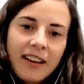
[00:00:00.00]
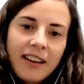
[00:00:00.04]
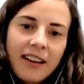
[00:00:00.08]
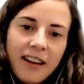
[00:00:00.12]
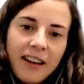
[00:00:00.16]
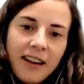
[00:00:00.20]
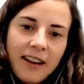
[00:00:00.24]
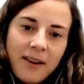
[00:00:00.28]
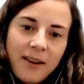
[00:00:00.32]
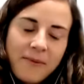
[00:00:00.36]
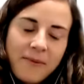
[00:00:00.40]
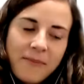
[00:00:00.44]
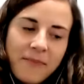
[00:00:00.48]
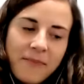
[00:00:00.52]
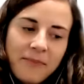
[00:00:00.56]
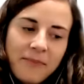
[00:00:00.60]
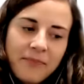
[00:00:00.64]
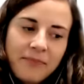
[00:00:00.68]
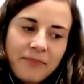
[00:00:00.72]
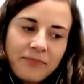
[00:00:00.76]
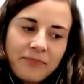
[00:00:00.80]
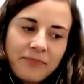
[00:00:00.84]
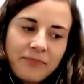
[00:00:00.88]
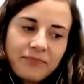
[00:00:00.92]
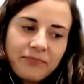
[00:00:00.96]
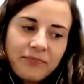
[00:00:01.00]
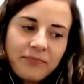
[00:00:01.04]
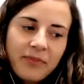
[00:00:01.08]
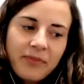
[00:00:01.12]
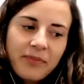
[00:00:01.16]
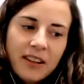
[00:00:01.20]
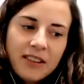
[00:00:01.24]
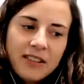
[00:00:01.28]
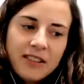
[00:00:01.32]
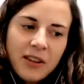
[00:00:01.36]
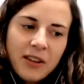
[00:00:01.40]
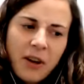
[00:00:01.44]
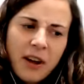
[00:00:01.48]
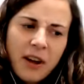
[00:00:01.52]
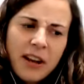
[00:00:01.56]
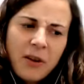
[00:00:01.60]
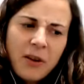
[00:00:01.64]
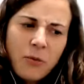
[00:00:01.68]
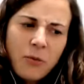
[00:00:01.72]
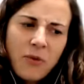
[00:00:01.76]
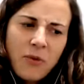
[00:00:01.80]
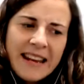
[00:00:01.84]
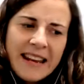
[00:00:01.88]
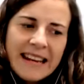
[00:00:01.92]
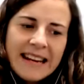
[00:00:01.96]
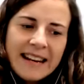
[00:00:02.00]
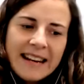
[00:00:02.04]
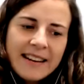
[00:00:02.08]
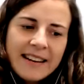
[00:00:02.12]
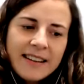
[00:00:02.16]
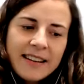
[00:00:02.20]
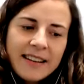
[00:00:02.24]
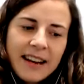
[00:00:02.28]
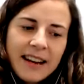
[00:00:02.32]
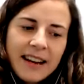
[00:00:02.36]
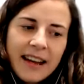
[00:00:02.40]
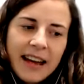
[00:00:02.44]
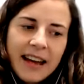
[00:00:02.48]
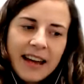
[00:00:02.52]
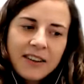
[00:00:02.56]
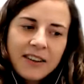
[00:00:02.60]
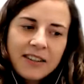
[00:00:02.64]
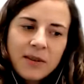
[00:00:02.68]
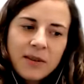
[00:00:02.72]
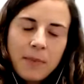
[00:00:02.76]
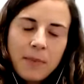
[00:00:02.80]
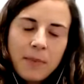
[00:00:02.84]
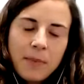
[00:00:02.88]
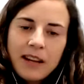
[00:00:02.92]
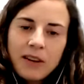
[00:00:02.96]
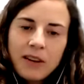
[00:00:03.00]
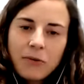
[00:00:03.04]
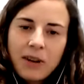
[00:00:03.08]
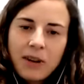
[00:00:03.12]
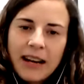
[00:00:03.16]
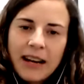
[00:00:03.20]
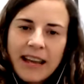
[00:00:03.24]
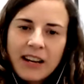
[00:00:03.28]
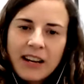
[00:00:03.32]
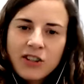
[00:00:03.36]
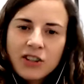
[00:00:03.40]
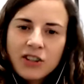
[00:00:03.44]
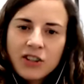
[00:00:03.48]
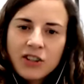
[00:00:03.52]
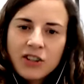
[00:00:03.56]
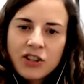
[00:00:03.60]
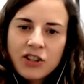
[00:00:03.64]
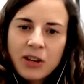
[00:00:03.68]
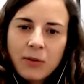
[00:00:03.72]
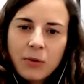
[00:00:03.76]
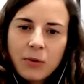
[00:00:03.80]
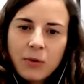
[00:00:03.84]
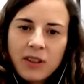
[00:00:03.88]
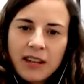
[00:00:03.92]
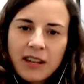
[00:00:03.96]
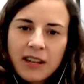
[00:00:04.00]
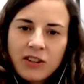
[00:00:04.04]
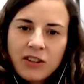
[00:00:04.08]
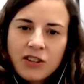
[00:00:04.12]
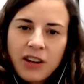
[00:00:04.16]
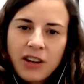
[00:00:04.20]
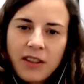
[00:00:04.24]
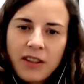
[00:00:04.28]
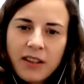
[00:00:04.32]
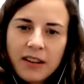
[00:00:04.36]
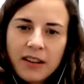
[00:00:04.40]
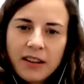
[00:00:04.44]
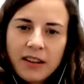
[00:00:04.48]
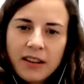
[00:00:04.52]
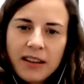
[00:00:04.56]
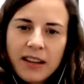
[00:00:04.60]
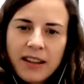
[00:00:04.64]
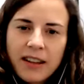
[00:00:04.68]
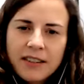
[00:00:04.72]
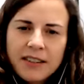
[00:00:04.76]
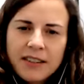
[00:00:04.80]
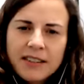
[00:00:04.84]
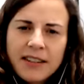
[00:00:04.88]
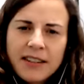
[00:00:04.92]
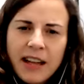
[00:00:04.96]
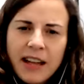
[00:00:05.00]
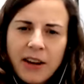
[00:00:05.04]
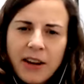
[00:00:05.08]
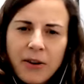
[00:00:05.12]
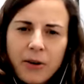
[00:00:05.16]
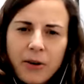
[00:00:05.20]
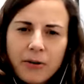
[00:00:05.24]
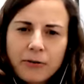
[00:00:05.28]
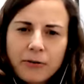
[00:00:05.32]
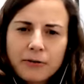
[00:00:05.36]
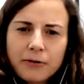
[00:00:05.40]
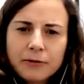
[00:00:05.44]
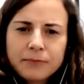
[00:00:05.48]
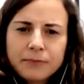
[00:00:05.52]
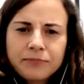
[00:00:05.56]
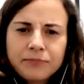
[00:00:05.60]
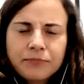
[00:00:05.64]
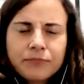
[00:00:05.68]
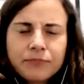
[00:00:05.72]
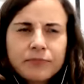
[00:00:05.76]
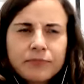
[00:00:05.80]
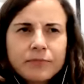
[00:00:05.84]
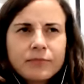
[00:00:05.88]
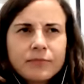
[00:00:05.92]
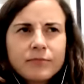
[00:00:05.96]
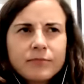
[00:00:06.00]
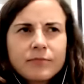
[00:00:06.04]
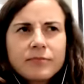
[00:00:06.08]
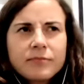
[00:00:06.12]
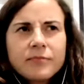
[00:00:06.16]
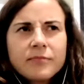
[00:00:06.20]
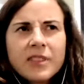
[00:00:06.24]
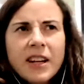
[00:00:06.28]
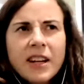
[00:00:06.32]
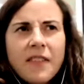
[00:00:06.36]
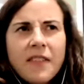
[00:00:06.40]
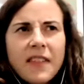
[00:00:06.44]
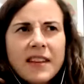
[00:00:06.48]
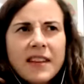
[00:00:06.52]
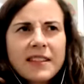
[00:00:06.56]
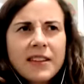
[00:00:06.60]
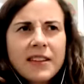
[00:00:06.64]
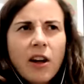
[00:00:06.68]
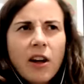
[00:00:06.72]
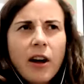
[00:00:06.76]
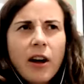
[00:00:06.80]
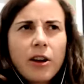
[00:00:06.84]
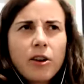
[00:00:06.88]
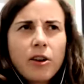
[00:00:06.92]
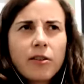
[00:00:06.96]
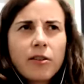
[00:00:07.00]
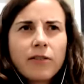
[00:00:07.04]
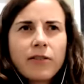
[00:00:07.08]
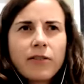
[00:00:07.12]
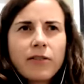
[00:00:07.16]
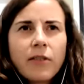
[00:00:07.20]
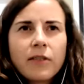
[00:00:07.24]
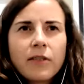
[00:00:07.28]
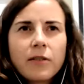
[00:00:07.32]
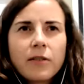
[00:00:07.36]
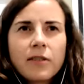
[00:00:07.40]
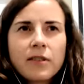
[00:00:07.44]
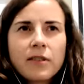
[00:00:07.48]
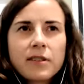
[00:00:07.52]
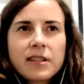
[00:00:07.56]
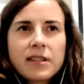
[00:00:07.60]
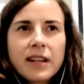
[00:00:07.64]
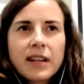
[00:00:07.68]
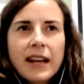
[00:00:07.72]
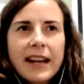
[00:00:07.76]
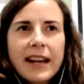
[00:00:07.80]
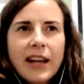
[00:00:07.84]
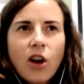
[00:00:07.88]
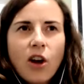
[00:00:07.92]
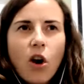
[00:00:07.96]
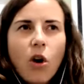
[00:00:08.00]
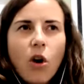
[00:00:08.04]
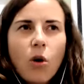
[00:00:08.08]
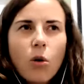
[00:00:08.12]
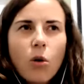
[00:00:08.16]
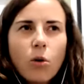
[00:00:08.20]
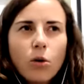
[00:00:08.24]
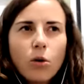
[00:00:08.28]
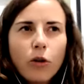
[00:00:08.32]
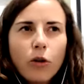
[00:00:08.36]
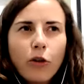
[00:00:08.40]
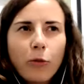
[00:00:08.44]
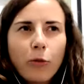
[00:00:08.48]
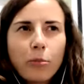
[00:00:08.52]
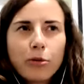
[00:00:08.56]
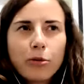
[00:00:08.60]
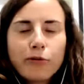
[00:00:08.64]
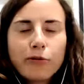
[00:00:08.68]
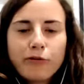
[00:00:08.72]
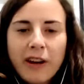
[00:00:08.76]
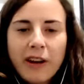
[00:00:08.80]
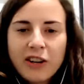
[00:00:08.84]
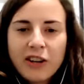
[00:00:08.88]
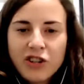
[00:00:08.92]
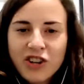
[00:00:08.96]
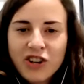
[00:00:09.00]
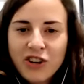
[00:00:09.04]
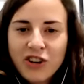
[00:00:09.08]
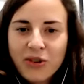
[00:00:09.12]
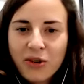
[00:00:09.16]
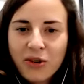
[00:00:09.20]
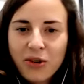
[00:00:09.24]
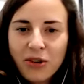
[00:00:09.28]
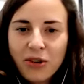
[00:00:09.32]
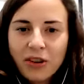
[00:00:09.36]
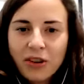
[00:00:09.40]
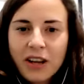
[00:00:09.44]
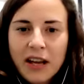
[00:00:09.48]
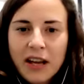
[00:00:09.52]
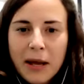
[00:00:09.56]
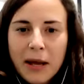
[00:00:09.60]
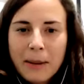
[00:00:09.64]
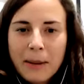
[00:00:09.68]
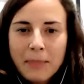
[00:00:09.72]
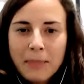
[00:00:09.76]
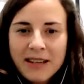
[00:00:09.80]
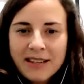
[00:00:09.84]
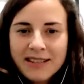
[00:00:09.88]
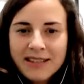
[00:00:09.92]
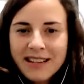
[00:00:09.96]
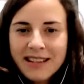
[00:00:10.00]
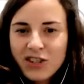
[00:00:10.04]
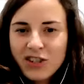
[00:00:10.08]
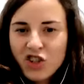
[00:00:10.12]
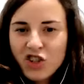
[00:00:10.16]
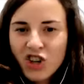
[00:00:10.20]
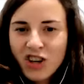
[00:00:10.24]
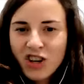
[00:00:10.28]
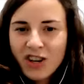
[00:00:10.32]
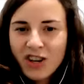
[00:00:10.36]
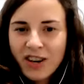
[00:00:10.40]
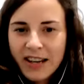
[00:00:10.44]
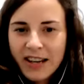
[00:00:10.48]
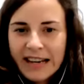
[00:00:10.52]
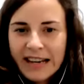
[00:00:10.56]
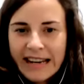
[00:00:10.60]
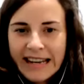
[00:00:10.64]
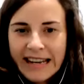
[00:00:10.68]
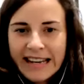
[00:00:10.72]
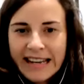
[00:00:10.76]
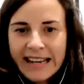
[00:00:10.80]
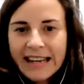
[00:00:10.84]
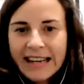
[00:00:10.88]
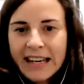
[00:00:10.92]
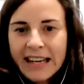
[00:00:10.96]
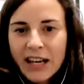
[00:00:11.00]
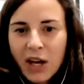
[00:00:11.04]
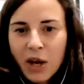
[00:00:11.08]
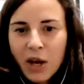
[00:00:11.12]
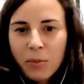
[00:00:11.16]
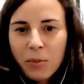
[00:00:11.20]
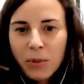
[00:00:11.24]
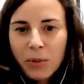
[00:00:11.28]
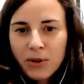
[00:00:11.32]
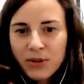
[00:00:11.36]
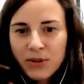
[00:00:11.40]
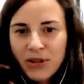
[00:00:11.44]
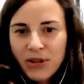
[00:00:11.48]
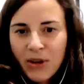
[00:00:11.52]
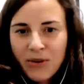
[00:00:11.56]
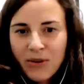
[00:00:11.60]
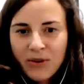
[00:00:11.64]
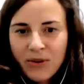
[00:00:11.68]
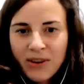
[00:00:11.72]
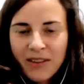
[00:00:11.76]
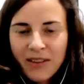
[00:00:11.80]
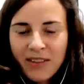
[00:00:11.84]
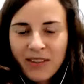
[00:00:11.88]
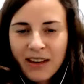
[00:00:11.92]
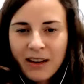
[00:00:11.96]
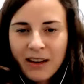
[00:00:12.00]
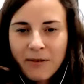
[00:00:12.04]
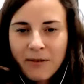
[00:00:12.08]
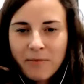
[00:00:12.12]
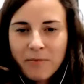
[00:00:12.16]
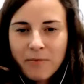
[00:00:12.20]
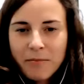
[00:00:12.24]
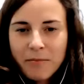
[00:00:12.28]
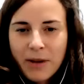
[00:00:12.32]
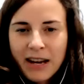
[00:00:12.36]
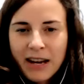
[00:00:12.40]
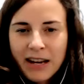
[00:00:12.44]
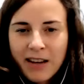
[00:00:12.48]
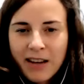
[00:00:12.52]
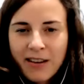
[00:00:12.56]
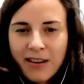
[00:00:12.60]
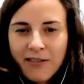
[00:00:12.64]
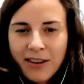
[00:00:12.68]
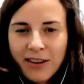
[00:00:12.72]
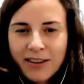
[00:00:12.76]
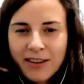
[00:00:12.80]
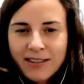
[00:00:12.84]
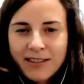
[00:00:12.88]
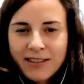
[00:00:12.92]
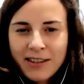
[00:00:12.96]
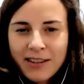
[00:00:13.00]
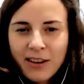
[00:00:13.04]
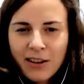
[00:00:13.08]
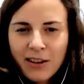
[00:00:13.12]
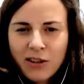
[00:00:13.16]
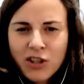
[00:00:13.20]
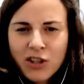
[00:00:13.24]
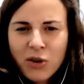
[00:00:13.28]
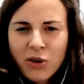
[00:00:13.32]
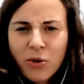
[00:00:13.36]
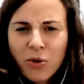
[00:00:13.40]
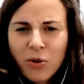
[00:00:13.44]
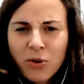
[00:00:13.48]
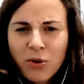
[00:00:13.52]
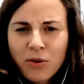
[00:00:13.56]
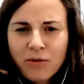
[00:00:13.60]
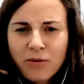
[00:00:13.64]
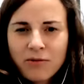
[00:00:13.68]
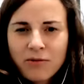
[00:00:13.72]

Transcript: um, so kind of relearning how to be in relationship with each other instead of this kind of slightly cold professional business jargony persona that many of us are taught